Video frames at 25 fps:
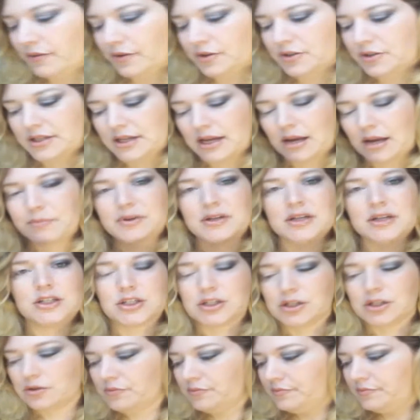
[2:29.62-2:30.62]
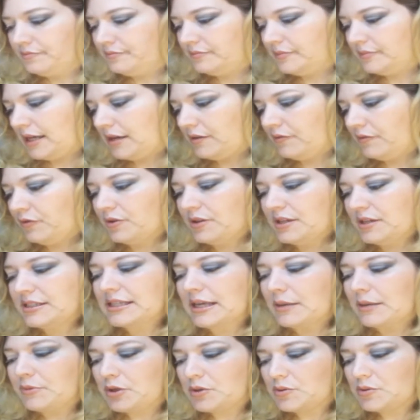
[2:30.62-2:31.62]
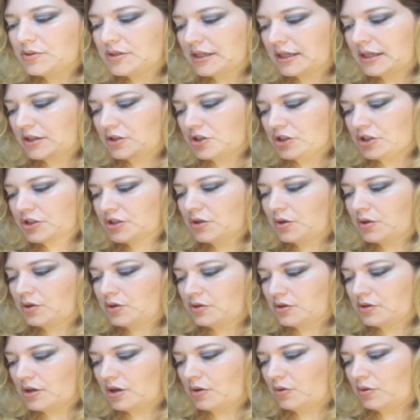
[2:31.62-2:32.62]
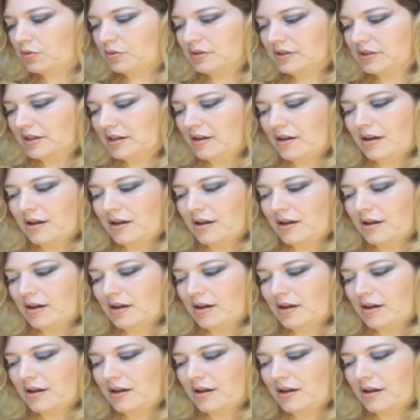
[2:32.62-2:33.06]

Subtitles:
First thing I'm going to do, and for this I'm using, just so you know,